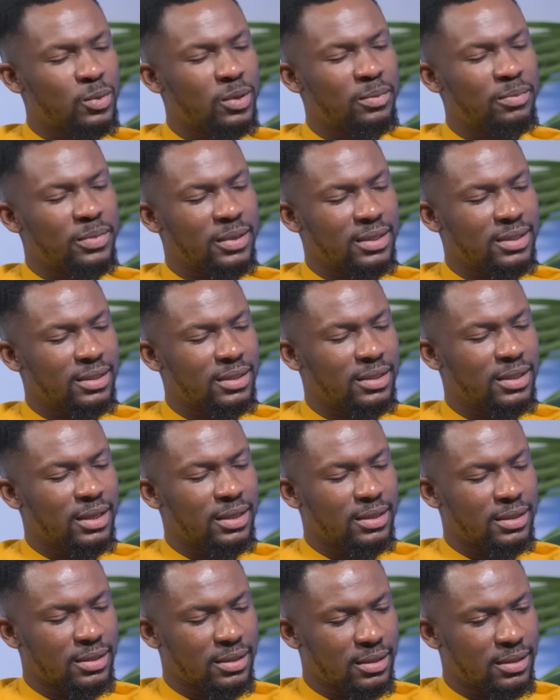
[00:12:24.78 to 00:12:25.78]
one person that
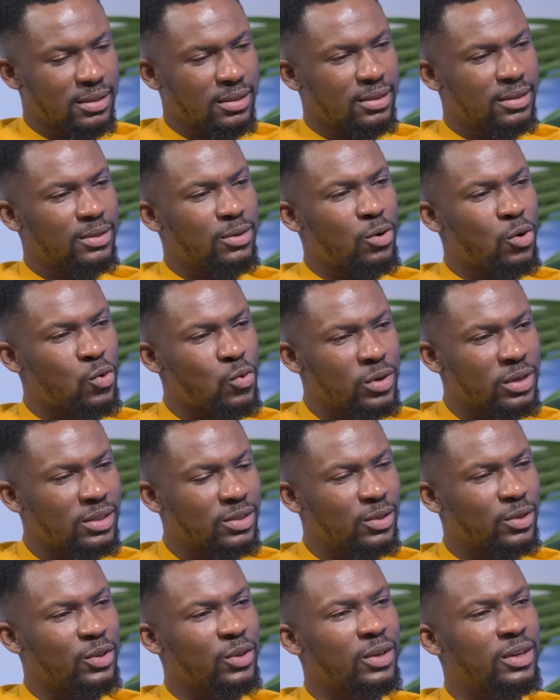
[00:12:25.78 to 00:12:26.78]
is
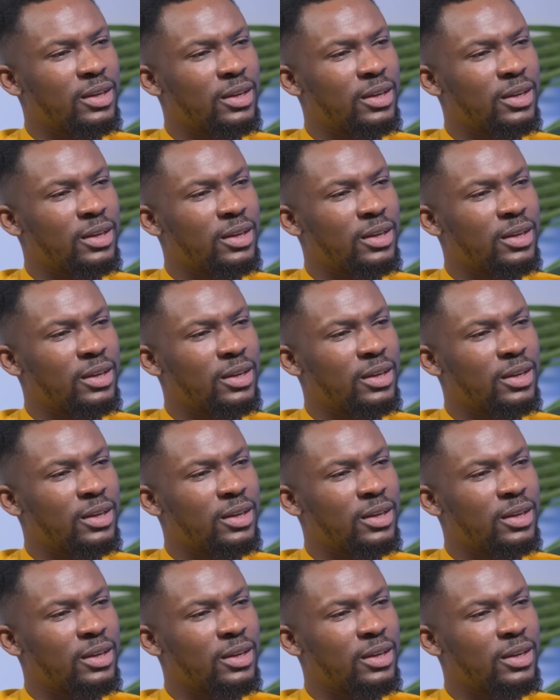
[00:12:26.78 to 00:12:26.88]
always on your